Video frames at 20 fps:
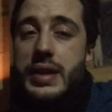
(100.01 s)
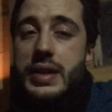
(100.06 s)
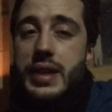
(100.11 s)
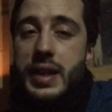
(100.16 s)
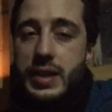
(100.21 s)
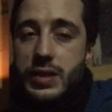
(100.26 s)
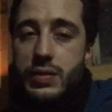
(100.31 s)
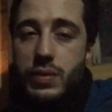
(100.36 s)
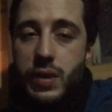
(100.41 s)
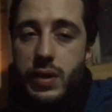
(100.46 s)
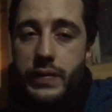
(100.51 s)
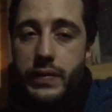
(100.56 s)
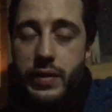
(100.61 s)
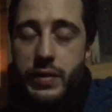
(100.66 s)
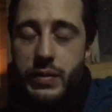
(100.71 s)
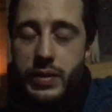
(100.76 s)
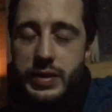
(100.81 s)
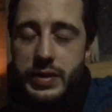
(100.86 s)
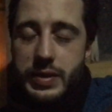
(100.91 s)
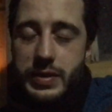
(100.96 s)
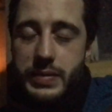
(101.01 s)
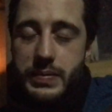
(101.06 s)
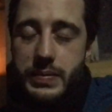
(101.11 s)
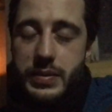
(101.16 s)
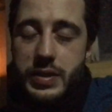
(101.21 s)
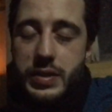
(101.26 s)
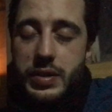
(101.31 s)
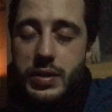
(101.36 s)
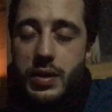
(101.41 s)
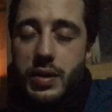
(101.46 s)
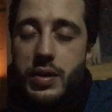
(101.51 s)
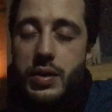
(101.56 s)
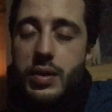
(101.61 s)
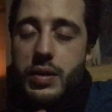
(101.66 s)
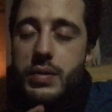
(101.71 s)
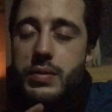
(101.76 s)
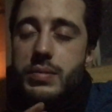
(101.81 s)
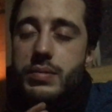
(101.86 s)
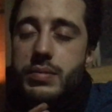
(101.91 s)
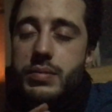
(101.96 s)
That's one of the reasons.
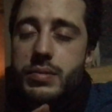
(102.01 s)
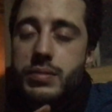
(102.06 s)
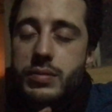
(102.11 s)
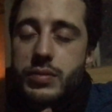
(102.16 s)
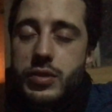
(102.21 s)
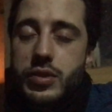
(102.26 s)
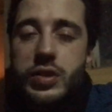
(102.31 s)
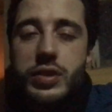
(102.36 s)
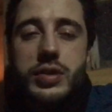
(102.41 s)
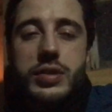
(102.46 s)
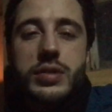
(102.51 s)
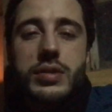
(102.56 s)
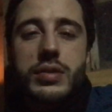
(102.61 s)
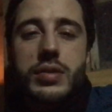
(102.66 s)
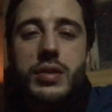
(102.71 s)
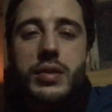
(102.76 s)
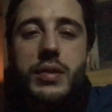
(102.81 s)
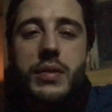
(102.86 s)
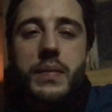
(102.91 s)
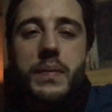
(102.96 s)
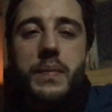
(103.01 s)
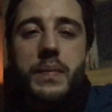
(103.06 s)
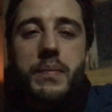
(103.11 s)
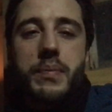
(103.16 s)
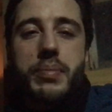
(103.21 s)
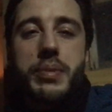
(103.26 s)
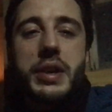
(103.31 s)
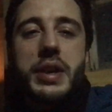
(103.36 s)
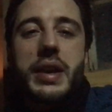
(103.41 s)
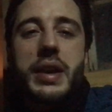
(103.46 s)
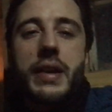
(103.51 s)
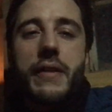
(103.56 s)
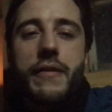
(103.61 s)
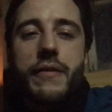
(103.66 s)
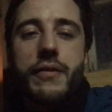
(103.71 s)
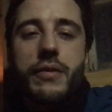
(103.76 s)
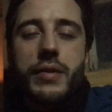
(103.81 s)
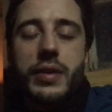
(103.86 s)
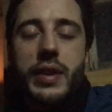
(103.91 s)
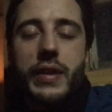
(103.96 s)
So just be
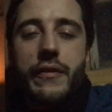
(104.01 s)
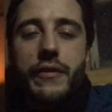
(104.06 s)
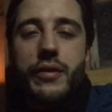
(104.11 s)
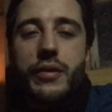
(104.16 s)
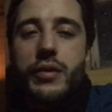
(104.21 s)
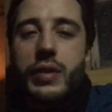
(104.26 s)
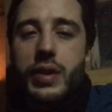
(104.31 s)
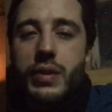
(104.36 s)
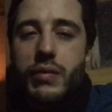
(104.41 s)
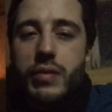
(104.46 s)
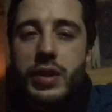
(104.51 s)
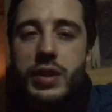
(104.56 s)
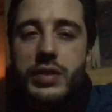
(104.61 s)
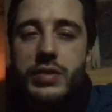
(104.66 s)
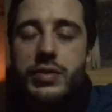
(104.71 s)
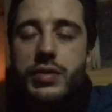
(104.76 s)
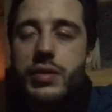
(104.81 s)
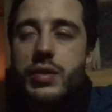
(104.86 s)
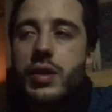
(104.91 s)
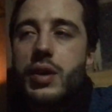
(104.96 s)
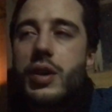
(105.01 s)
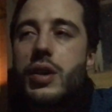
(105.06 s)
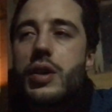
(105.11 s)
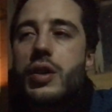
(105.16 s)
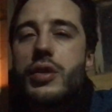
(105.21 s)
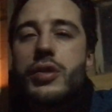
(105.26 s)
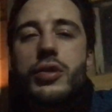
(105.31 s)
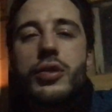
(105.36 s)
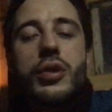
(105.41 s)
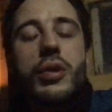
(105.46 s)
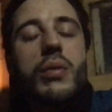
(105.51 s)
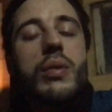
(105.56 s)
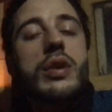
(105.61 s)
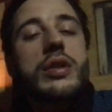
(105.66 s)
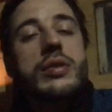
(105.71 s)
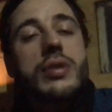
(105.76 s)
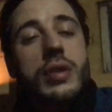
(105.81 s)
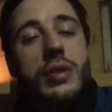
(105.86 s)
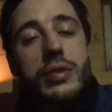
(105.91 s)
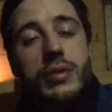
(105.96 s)
careful if you go in winter know
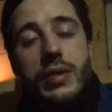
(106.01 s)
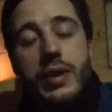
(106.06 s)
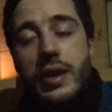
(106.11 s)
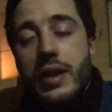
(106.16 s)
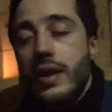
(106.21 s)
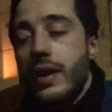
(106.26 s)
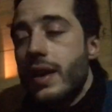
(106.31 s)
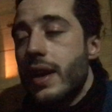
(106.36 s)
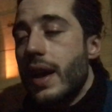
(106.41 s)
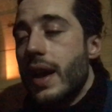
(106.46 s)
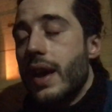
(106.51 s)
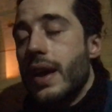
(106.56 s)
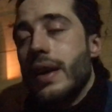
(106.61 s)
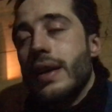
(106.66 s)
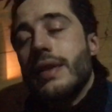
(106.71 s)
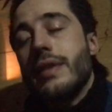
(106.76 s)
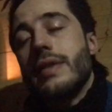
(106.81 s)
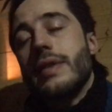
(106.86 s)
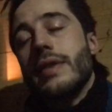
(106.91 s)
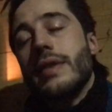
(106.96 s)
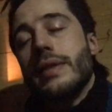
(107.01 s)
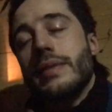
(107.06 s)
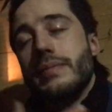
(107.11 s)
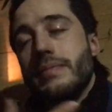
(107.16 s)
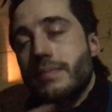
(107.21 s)
what you're doing and